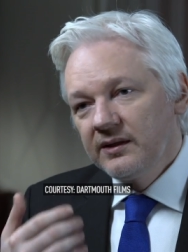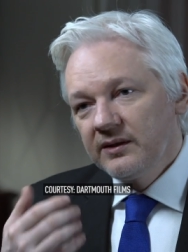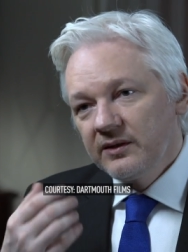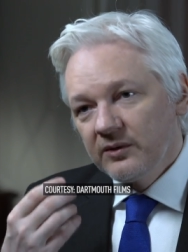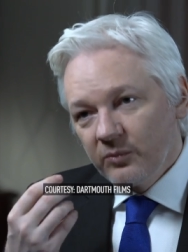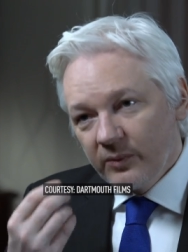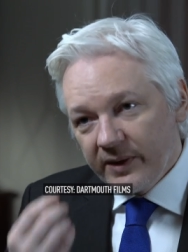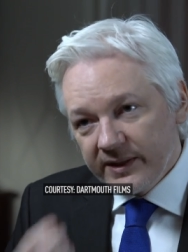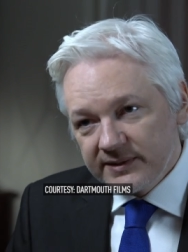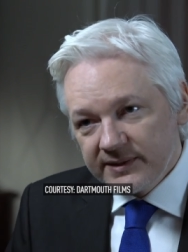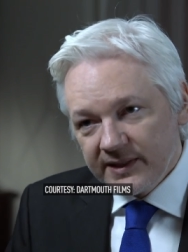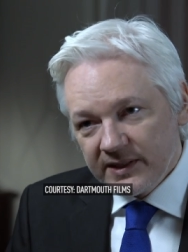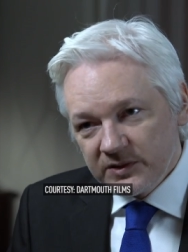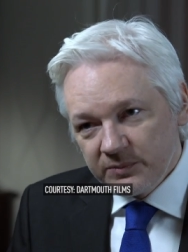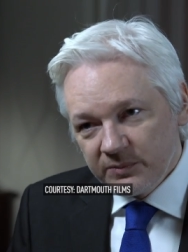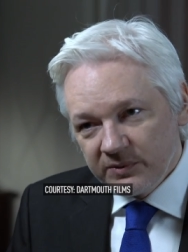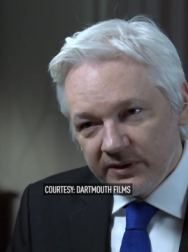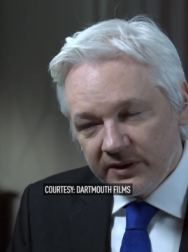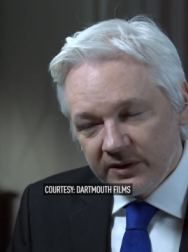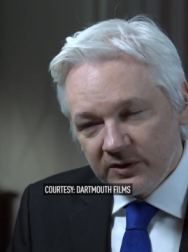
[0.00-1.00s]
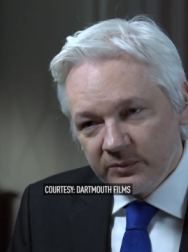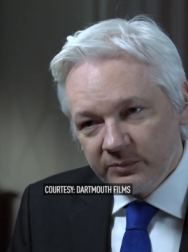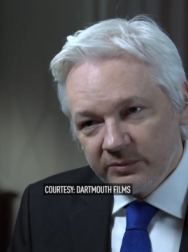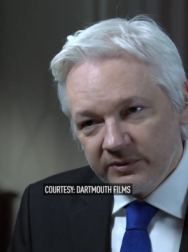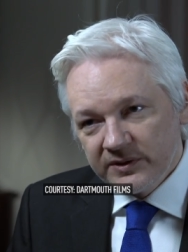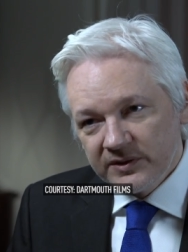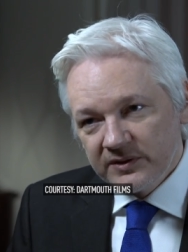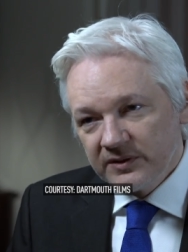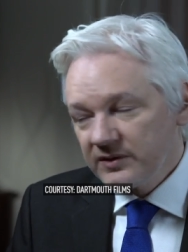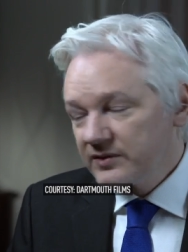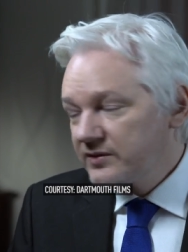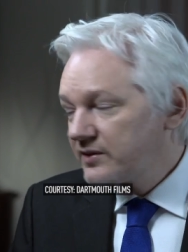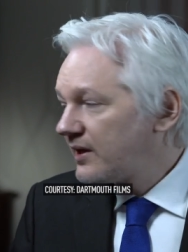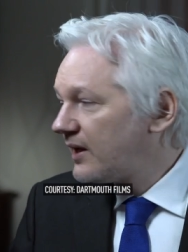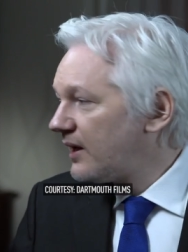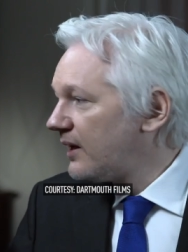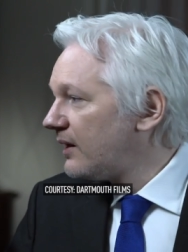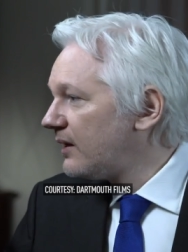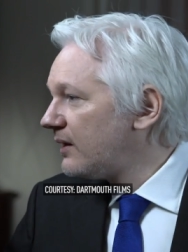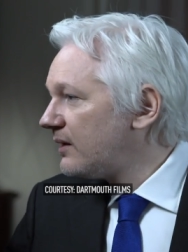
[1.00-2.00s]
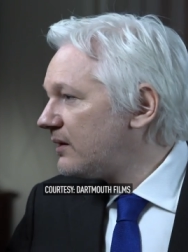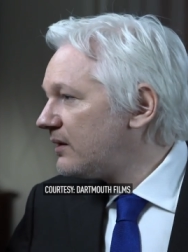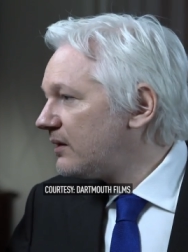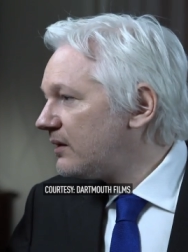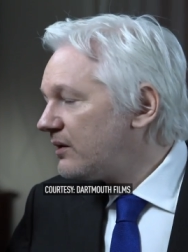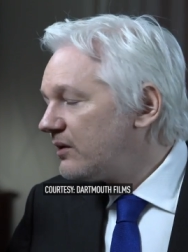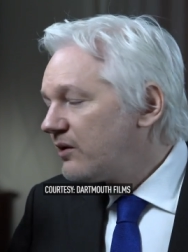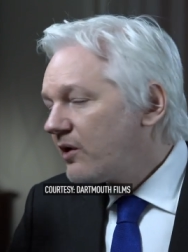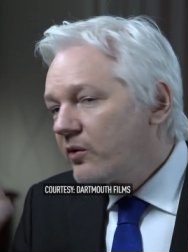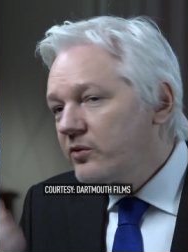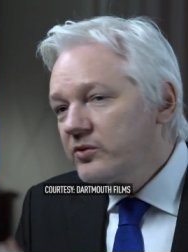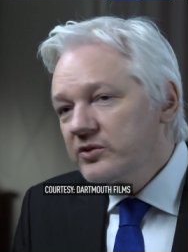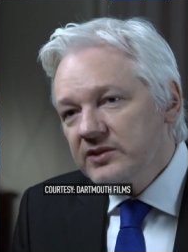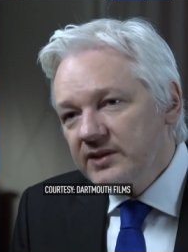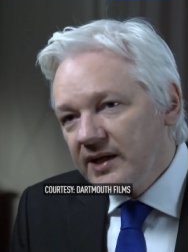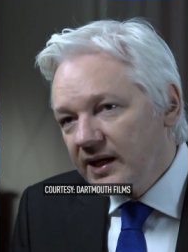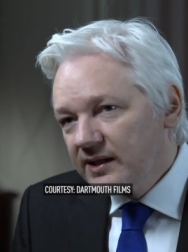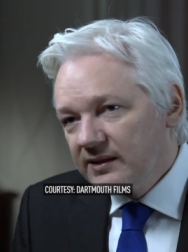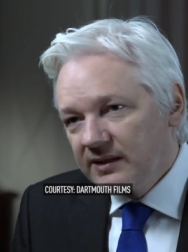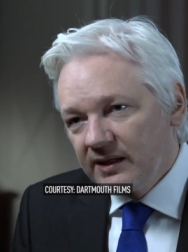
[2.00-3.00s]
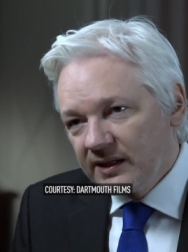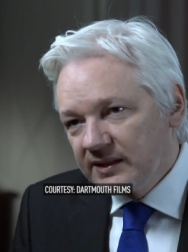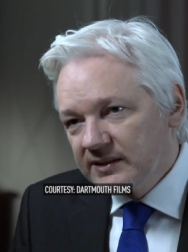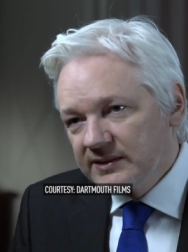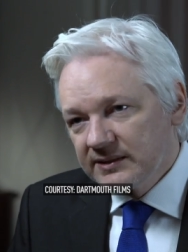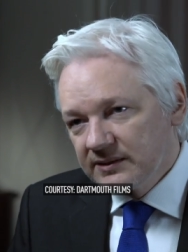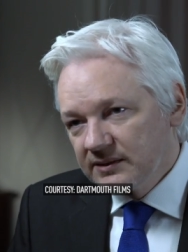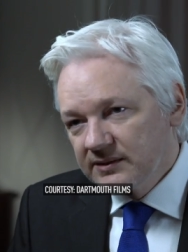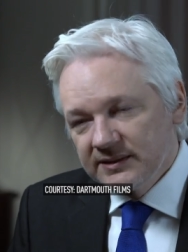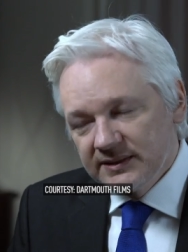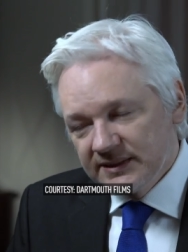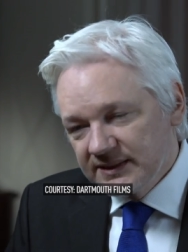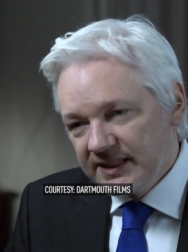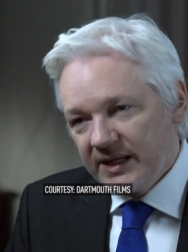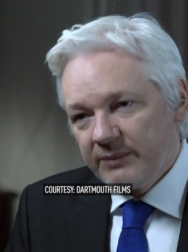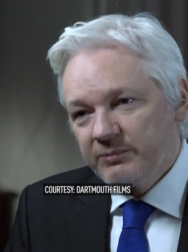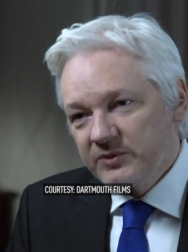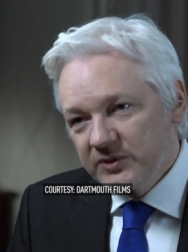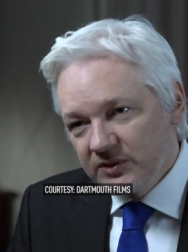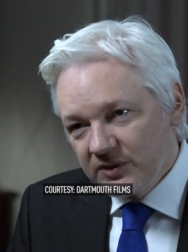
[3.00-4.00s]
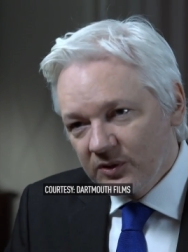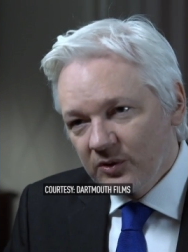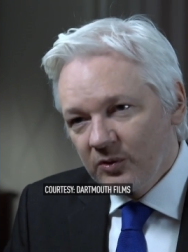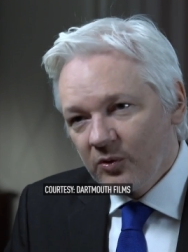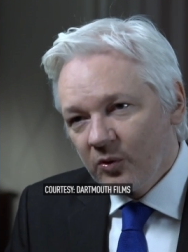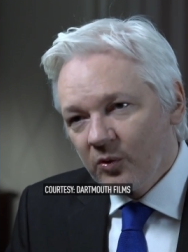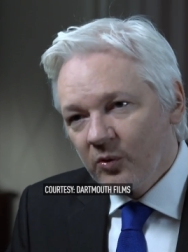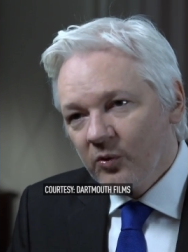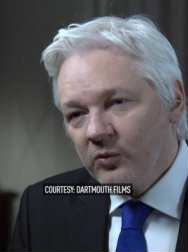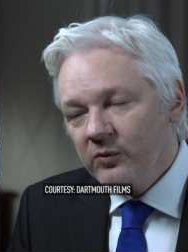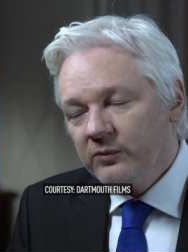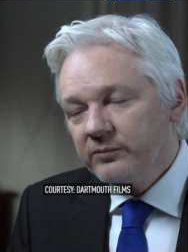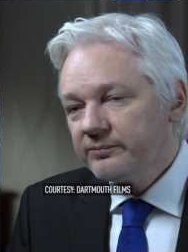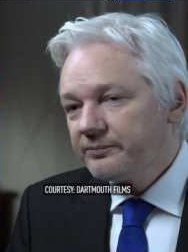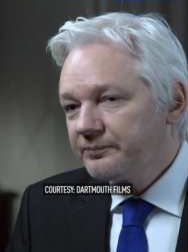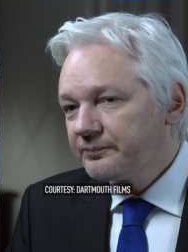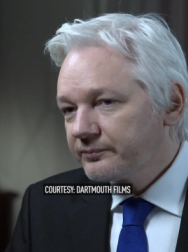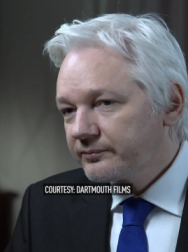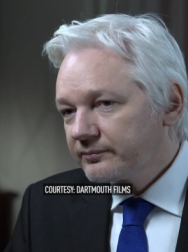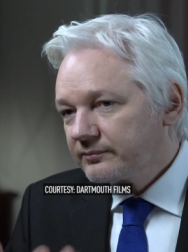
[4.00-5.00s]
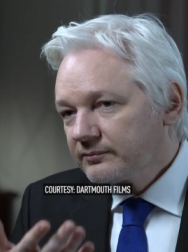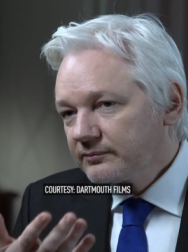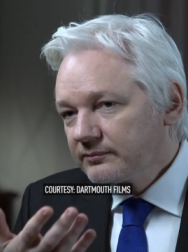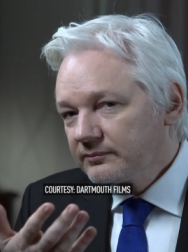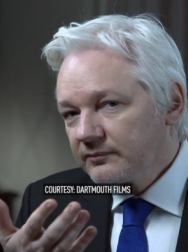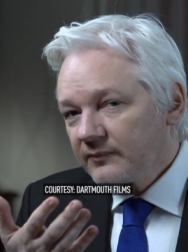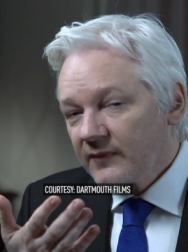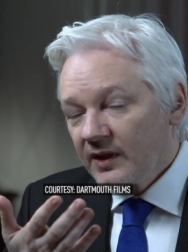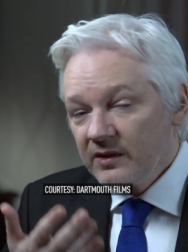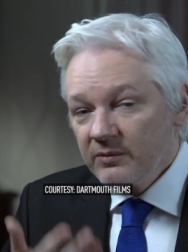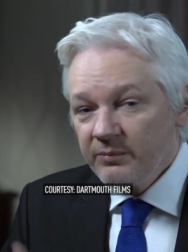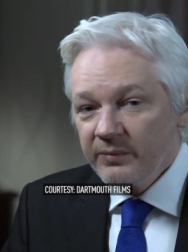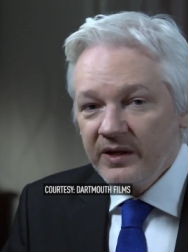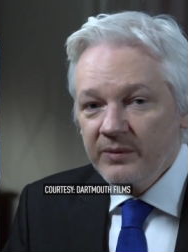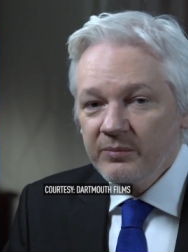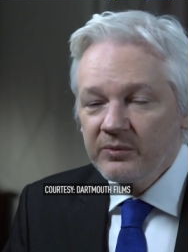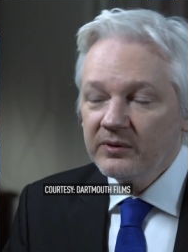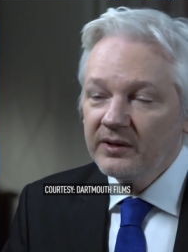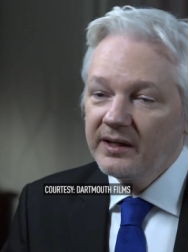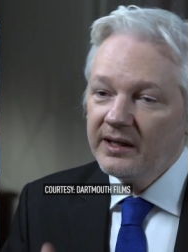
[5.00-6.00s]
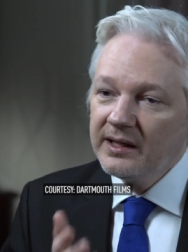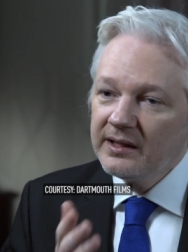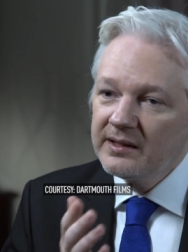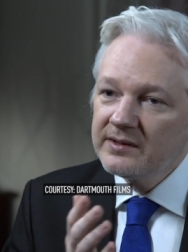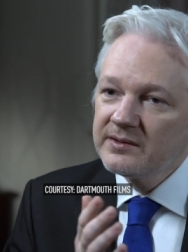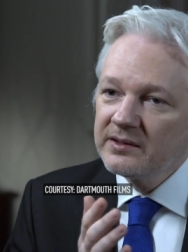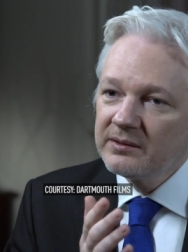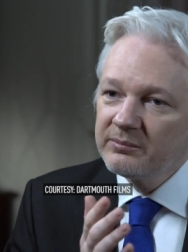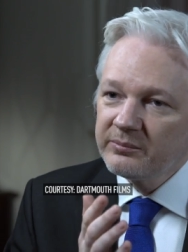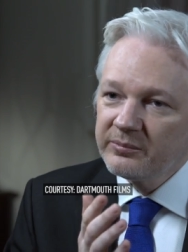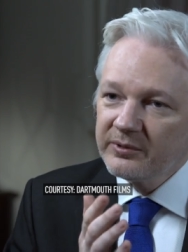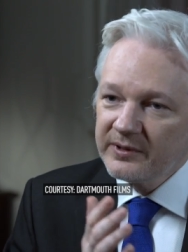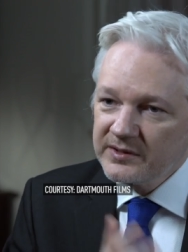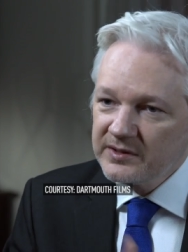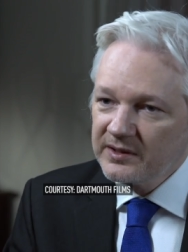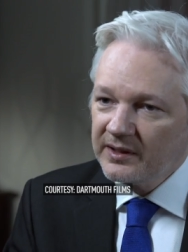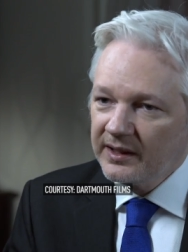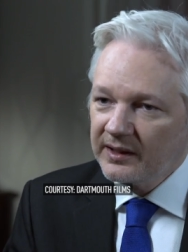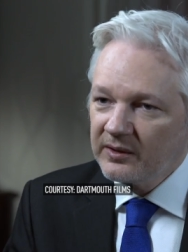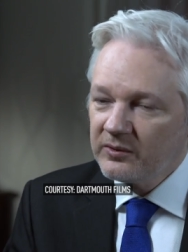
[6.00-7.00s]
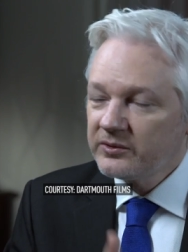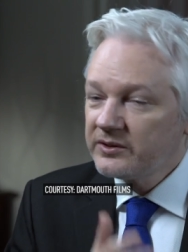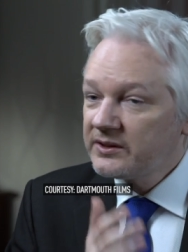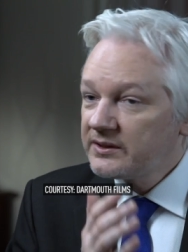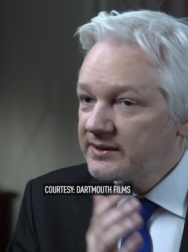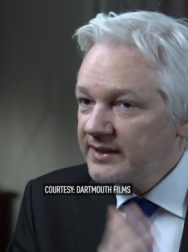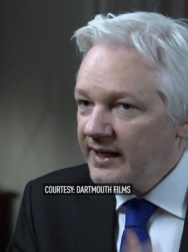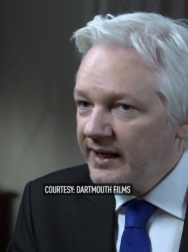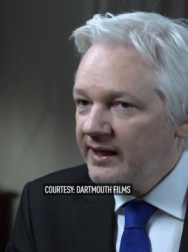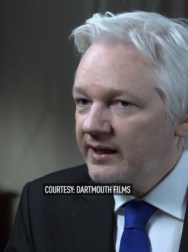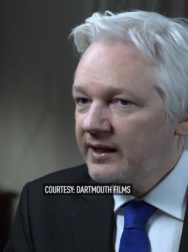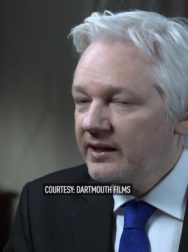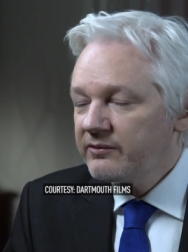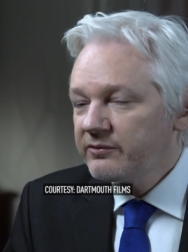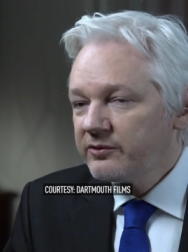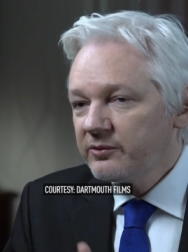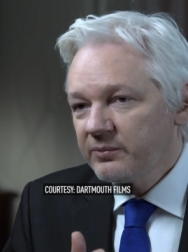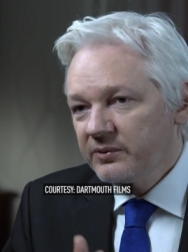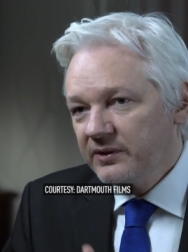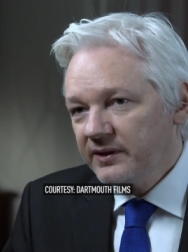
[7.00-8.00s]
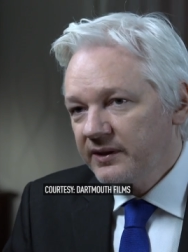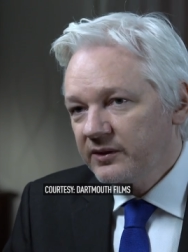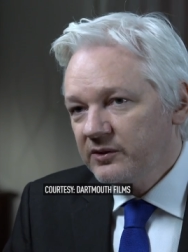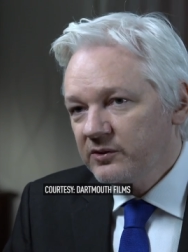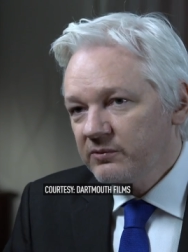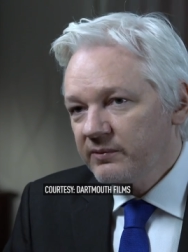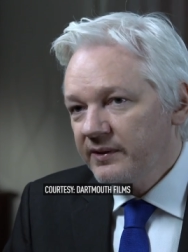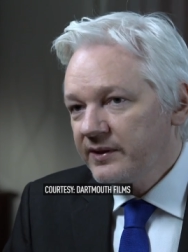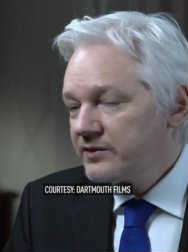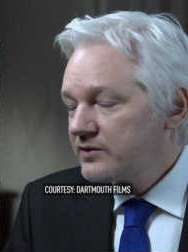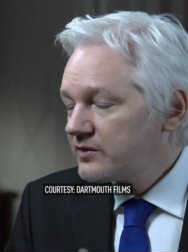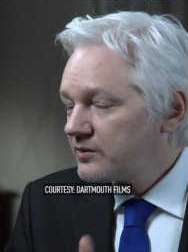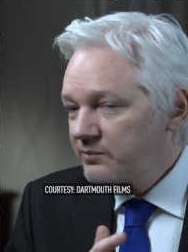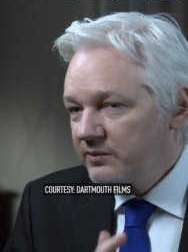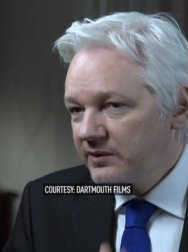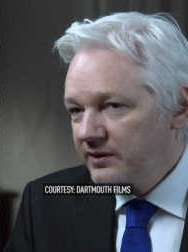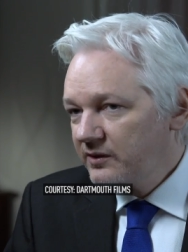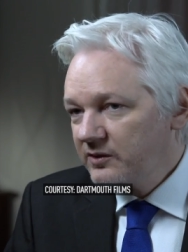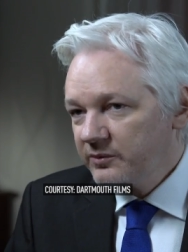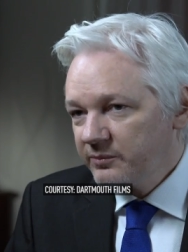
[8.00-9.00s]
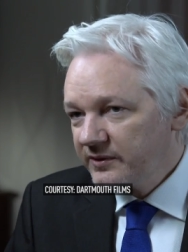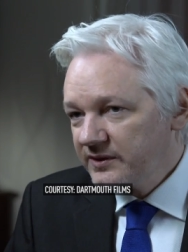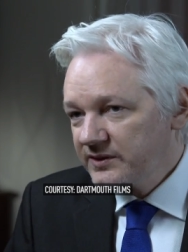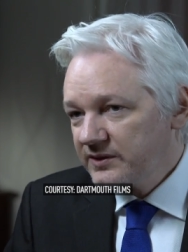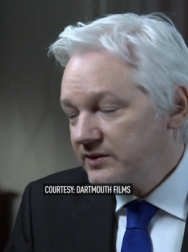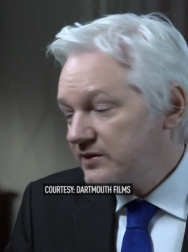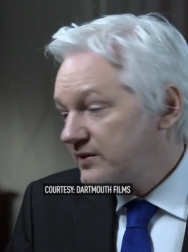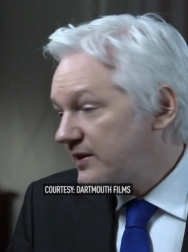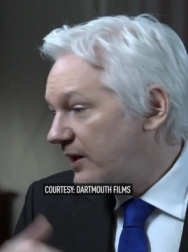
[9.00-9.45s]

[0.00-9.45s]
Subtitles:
The West has political prisoners. No state accepts to call the people it is imprisoning or detaining for political reasons political prisoners.